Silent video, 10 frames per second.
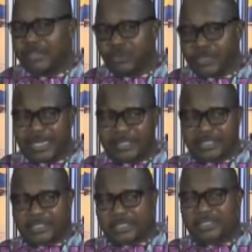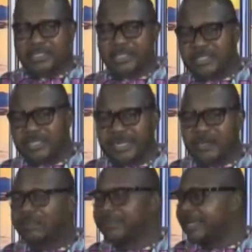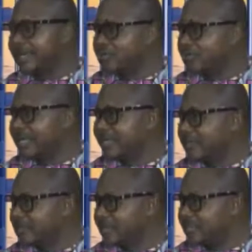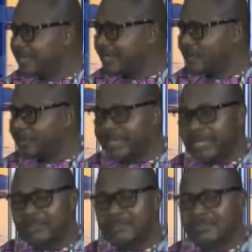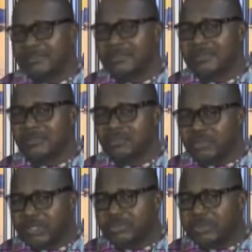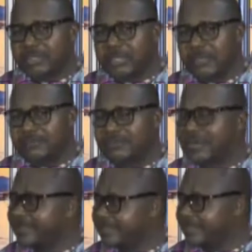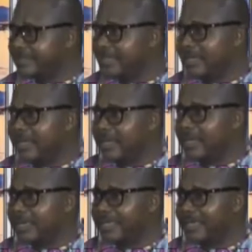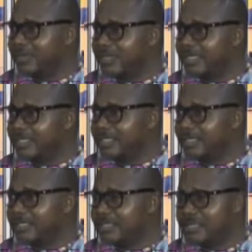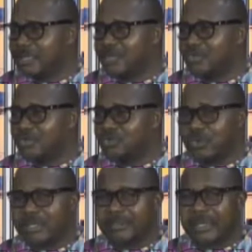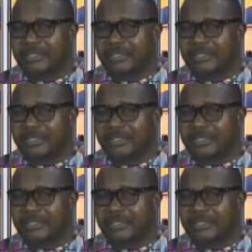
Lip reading: you look at the statistics that are coming out, you look at the numbers that are coming out, really frightening. In Kaduna State, you're talking about